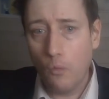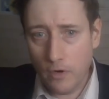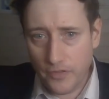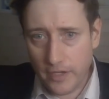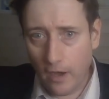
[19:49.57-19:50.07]

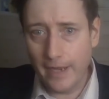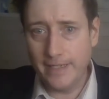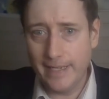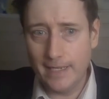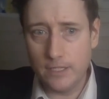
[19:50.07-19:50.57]
with the
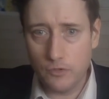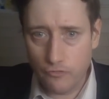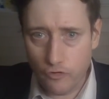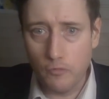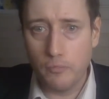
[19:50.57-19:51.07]
ideas of the
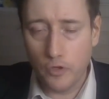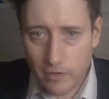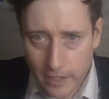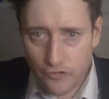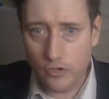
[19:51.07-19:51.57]
group, the
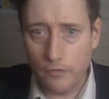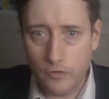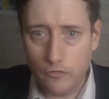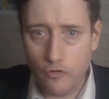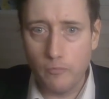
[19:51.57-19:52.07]
religion of
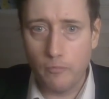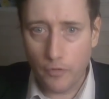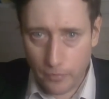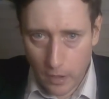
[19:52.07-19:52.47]
the group, or